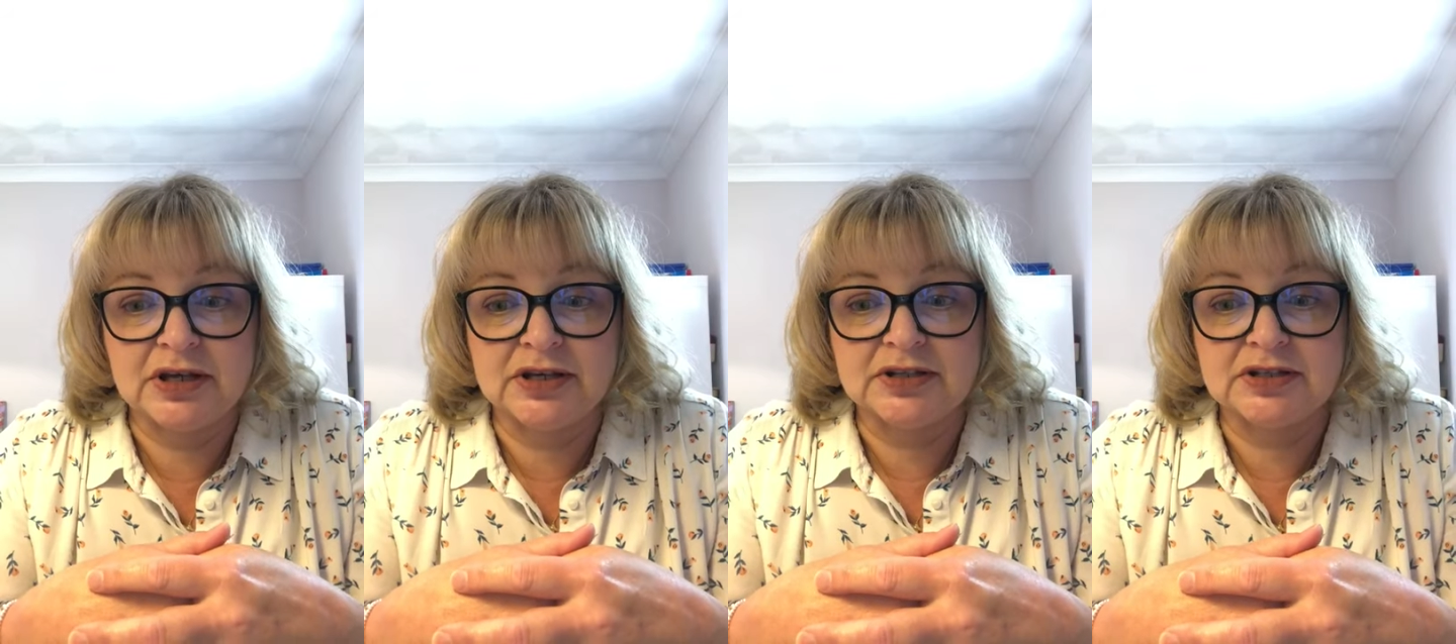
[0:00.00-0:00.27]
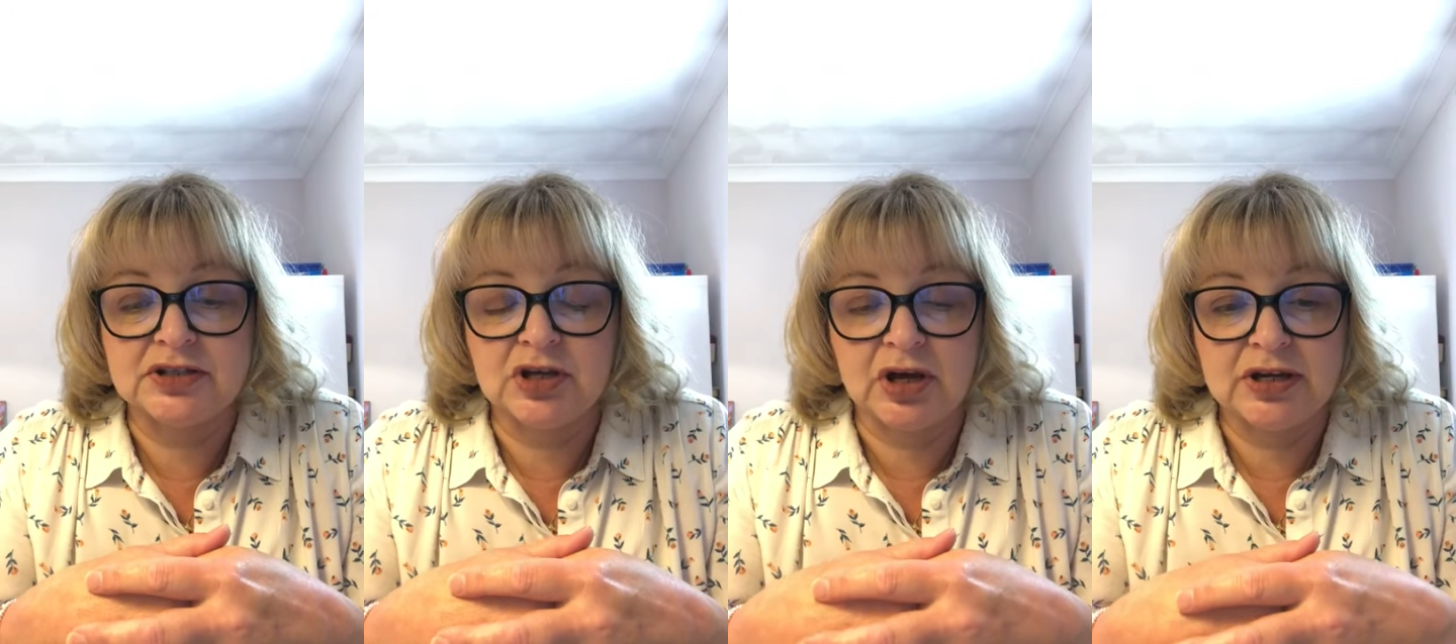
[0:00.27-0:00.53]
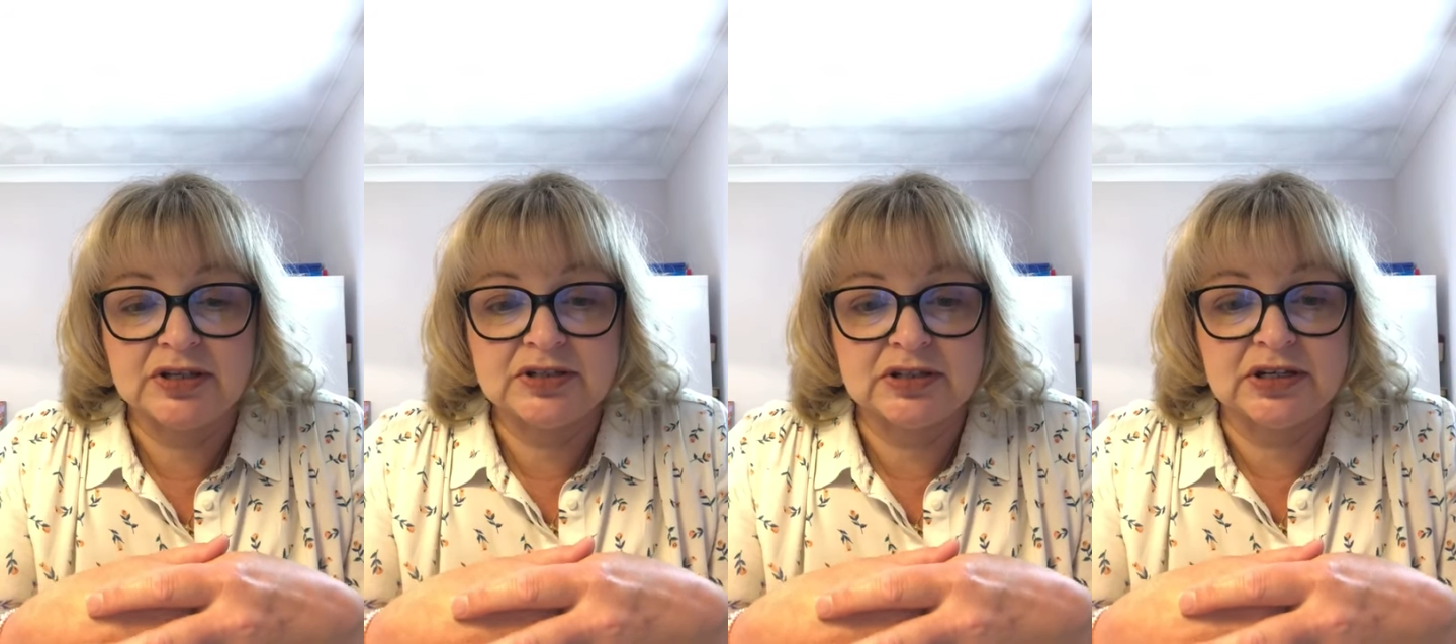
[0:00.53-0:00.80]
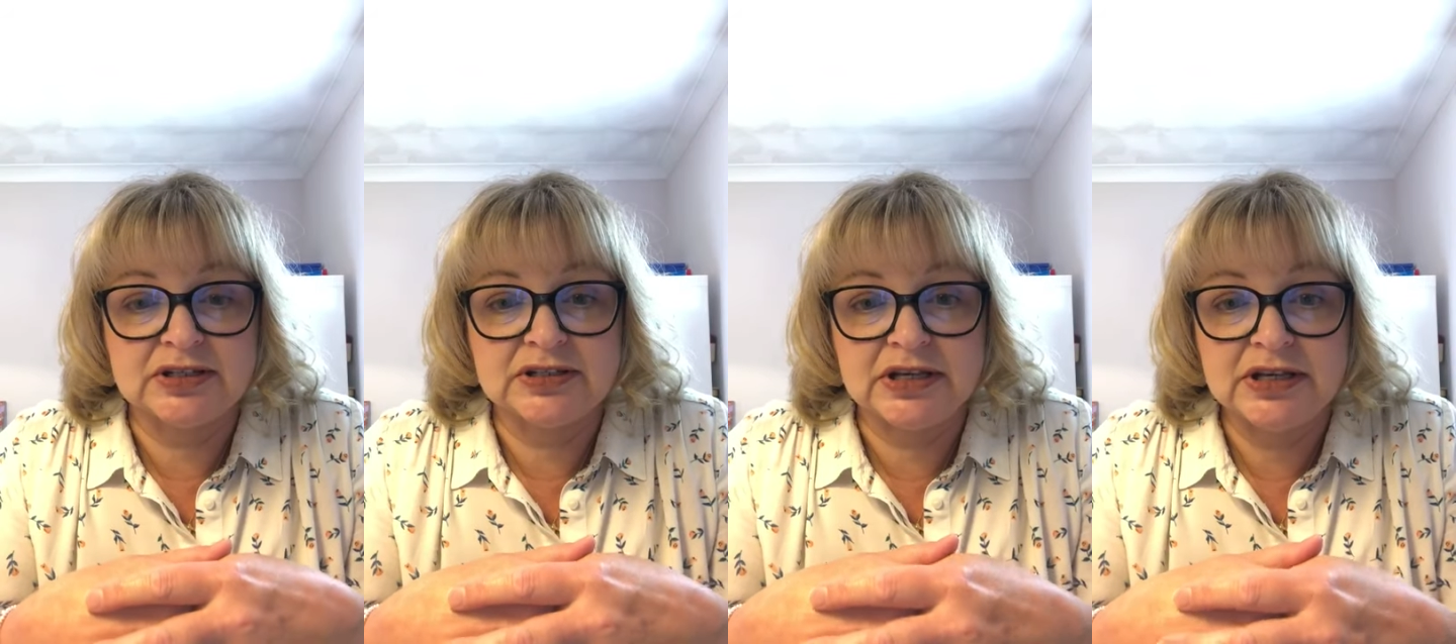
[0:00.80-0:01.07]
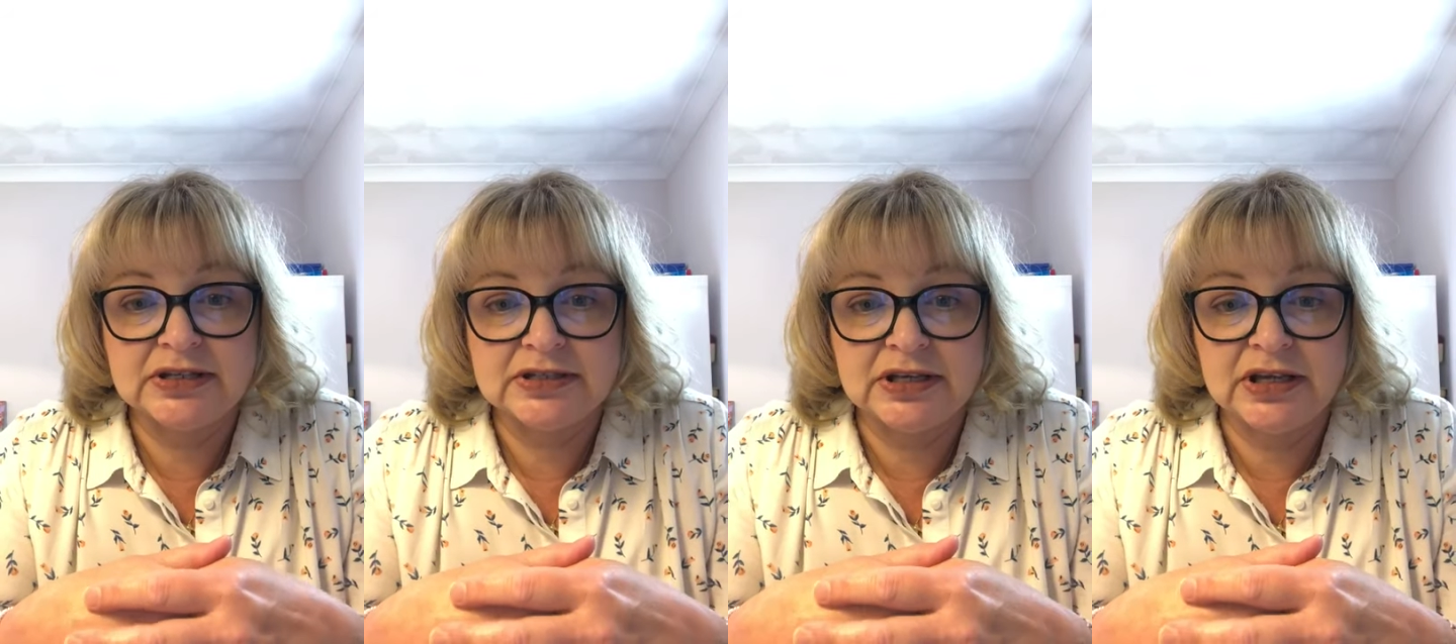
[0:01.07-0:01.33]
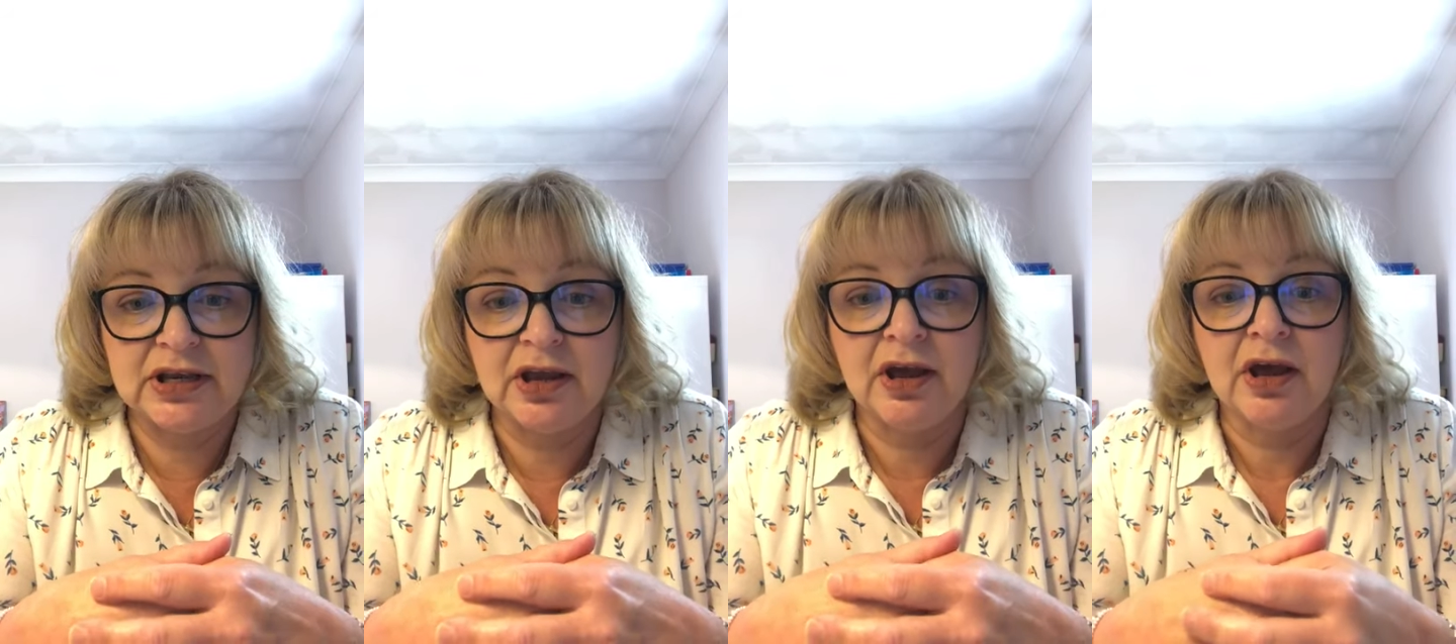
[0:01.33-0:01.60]
as nice and as
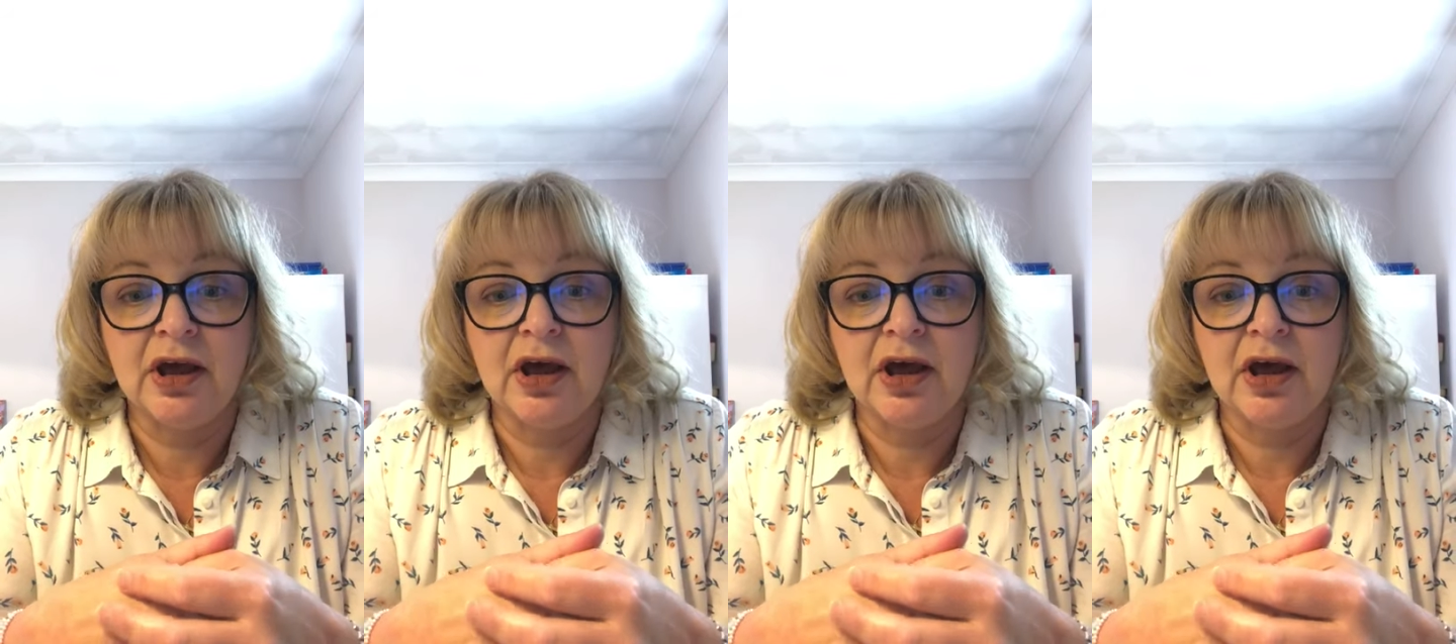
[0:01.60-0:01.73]
easy